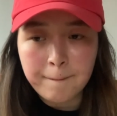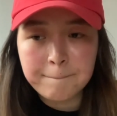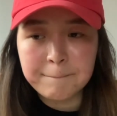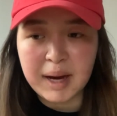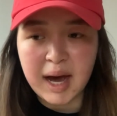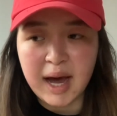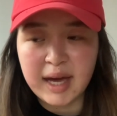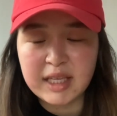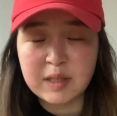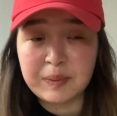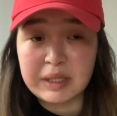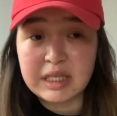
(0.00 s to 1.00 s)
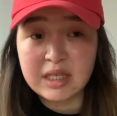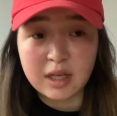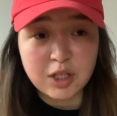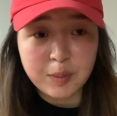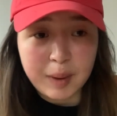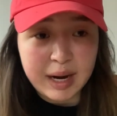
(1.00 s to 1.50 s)
but it's been
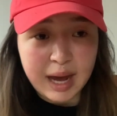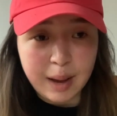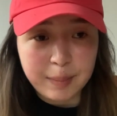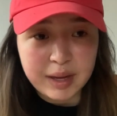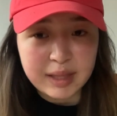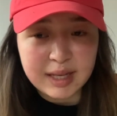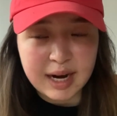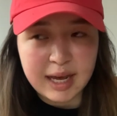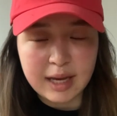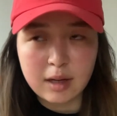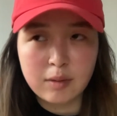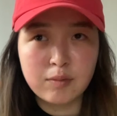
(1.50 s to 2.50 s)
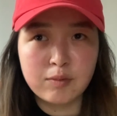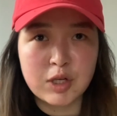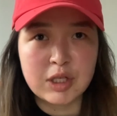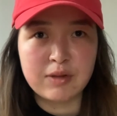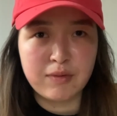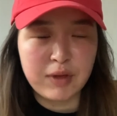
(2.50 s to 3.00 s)
such a bad habit that I
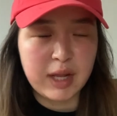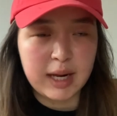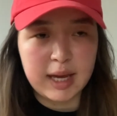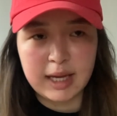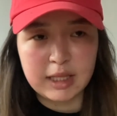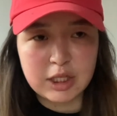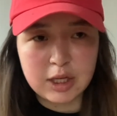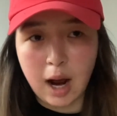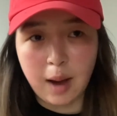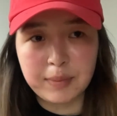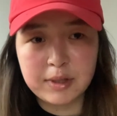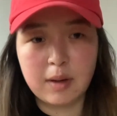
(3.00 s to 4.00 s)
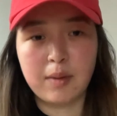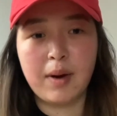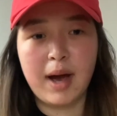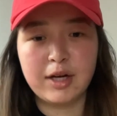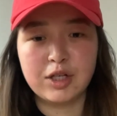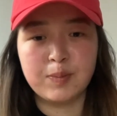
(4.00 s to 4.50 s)
just feel like I can't stop. So
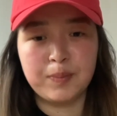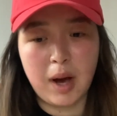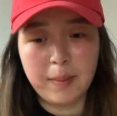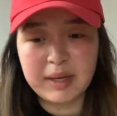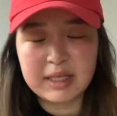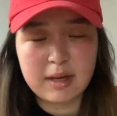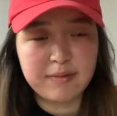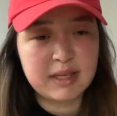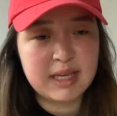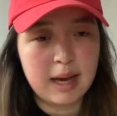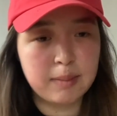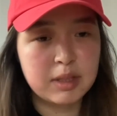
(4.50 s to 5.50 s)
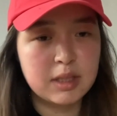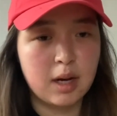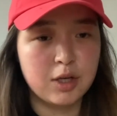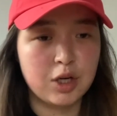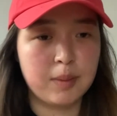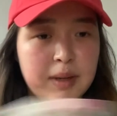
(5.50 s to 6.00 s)
I just bought myself this head
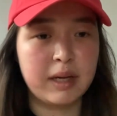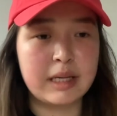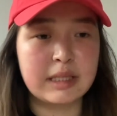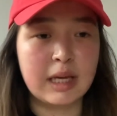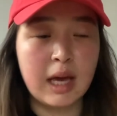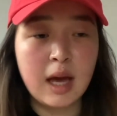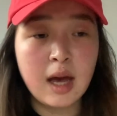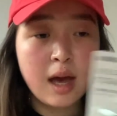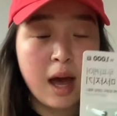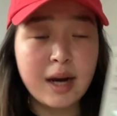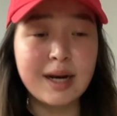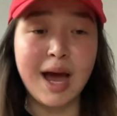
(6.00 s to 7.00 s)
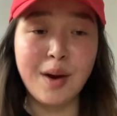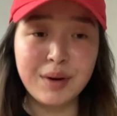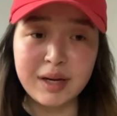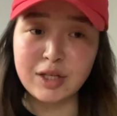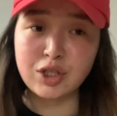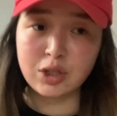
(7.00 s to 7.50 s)
massager because now when I
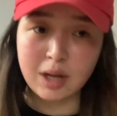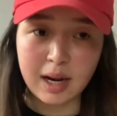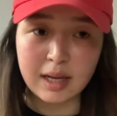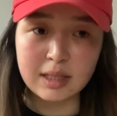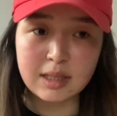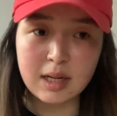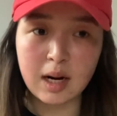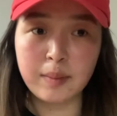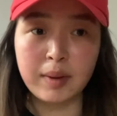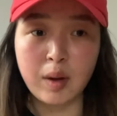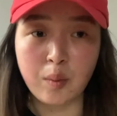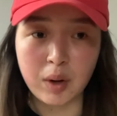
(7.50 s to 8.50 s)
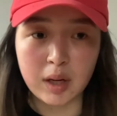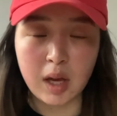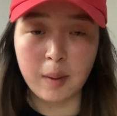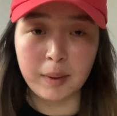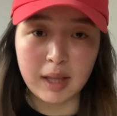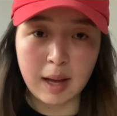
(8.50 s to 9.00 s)
get stressed and I'm like working
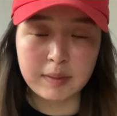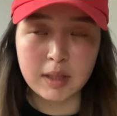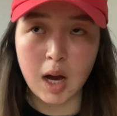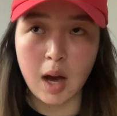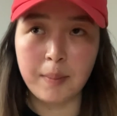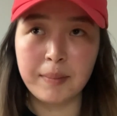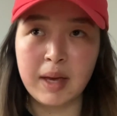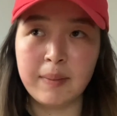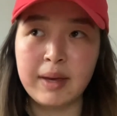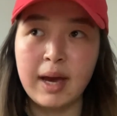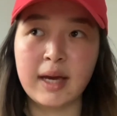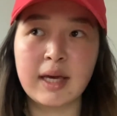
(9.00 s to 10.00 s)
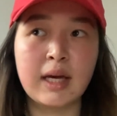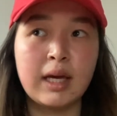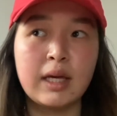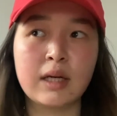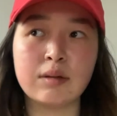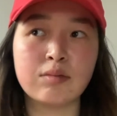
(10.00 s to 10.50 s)
on my laptop, maybe I
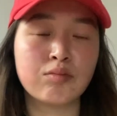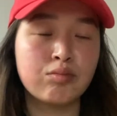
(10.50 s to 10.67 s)
can